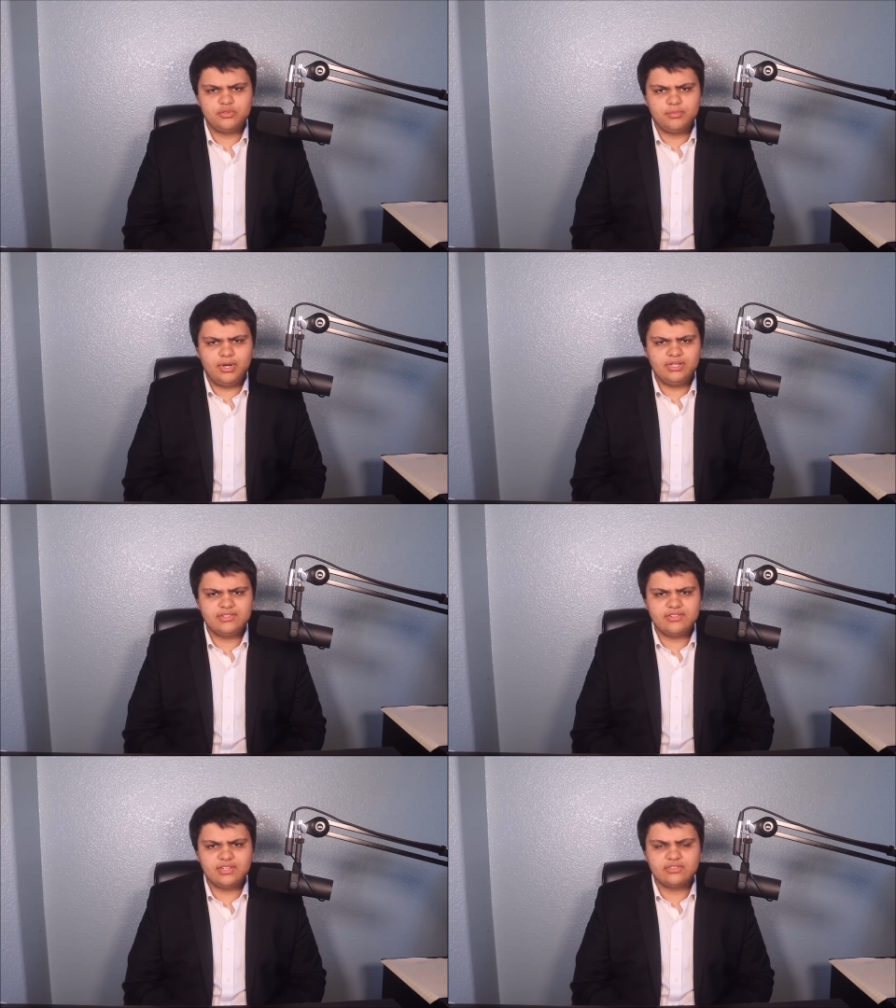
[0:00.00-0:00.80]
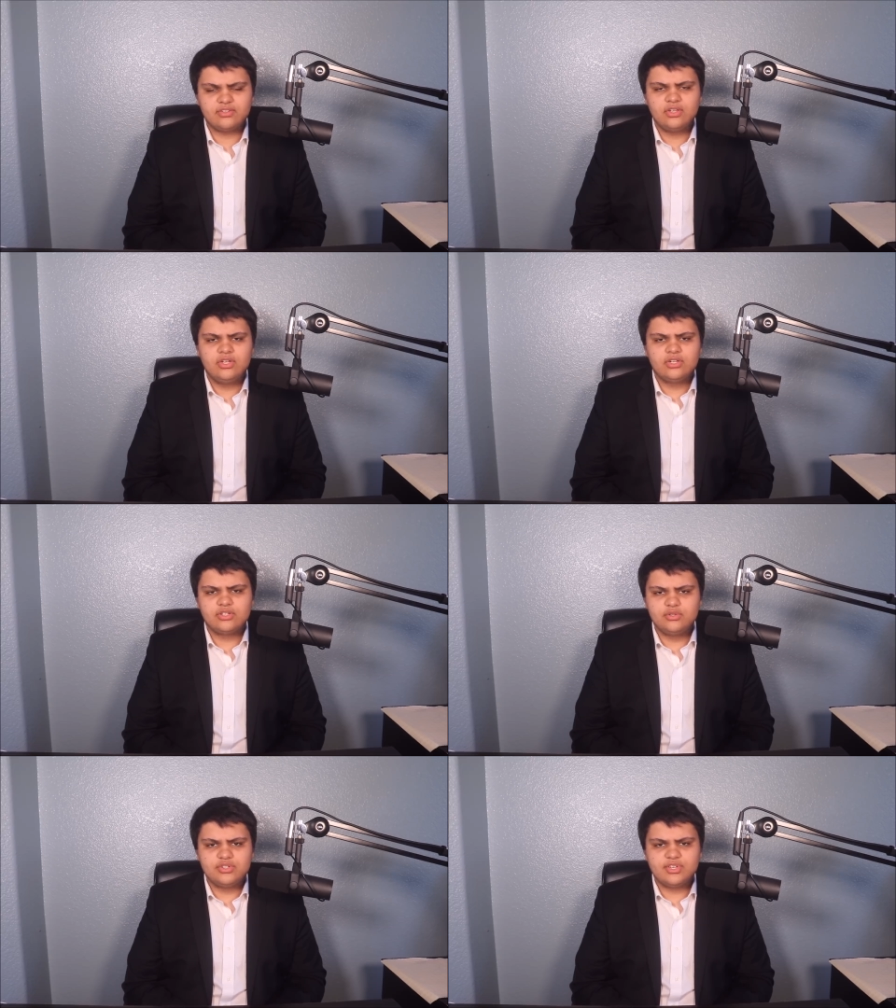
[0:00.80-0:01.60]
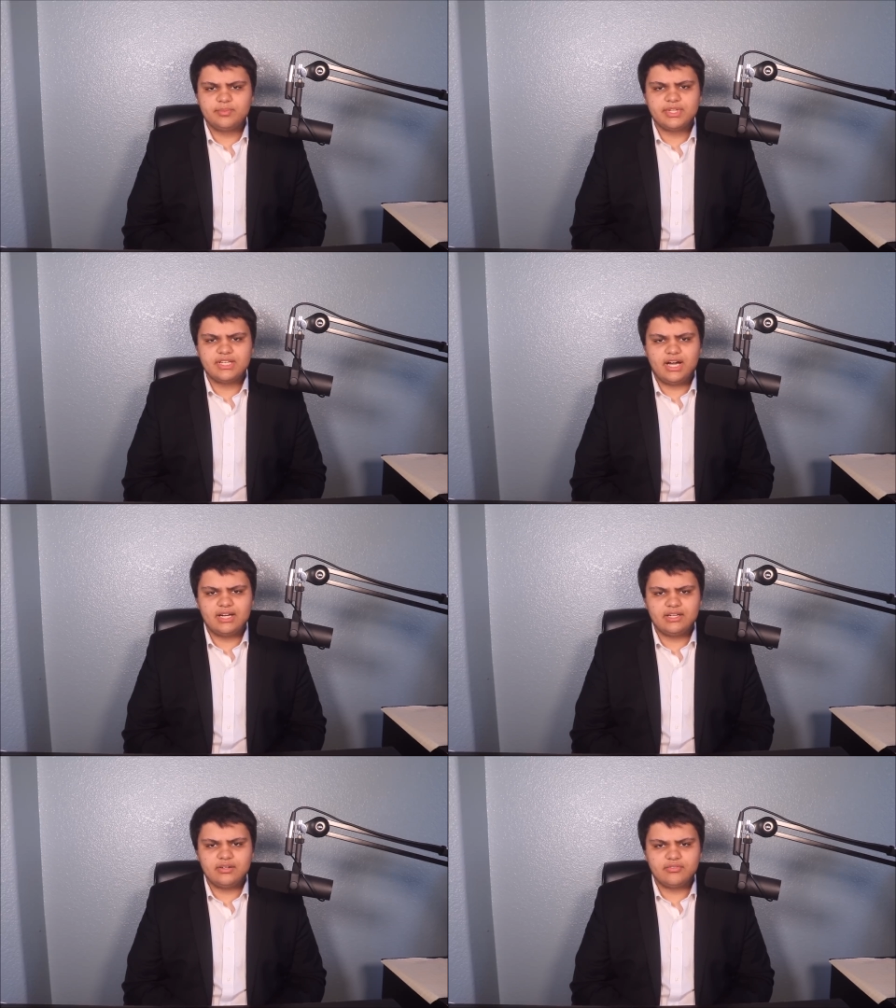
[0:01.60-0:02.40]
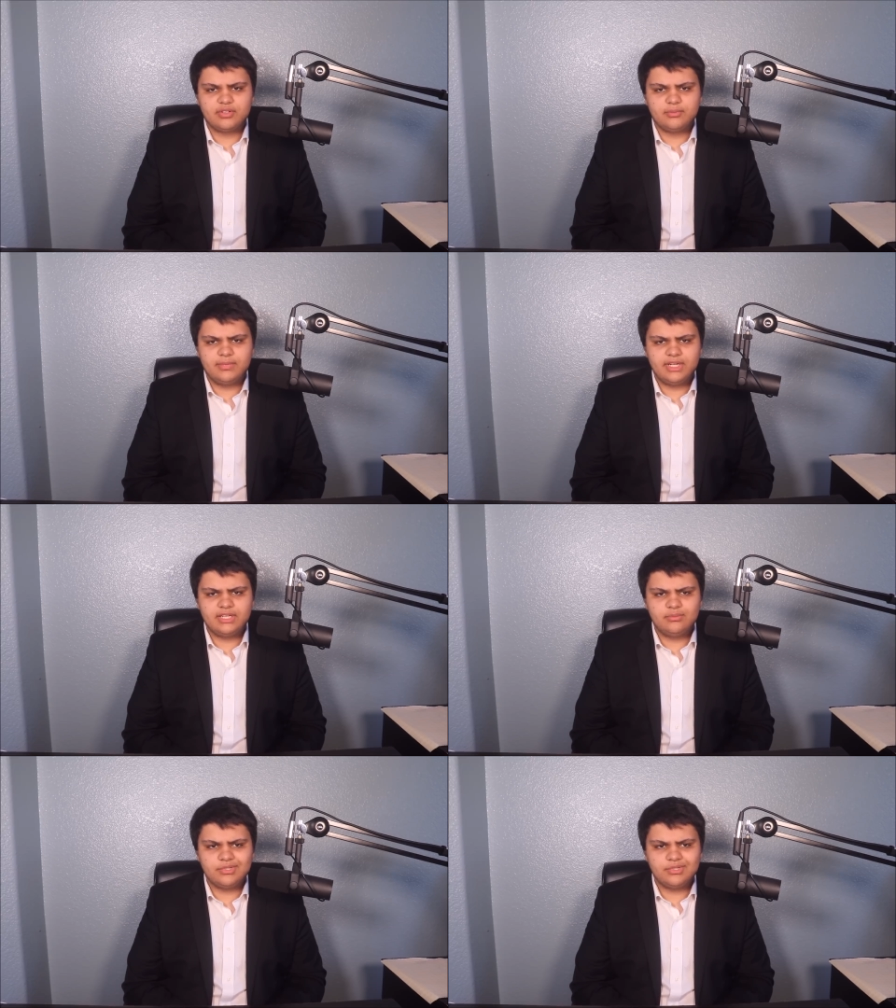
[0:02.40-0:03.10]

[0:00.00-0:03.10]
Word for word: do with politics you simply got in it for the money,